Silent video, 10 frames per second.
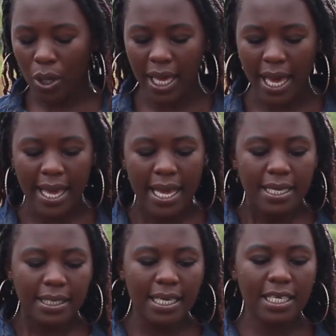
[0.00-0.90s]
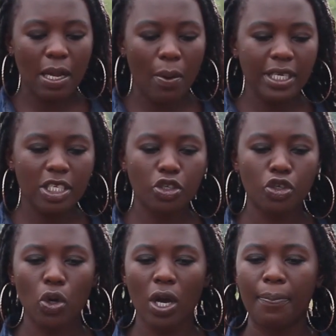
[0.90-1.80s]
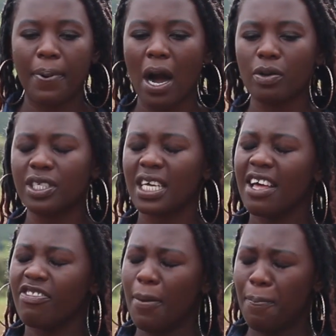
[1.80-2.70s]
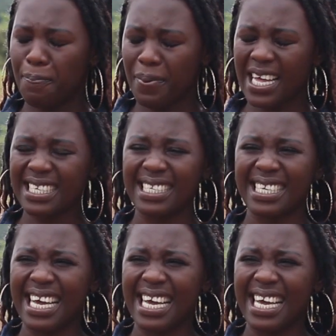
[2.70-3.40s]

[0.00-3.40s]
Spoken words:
Okay. Dennis, I want us to talk about the pests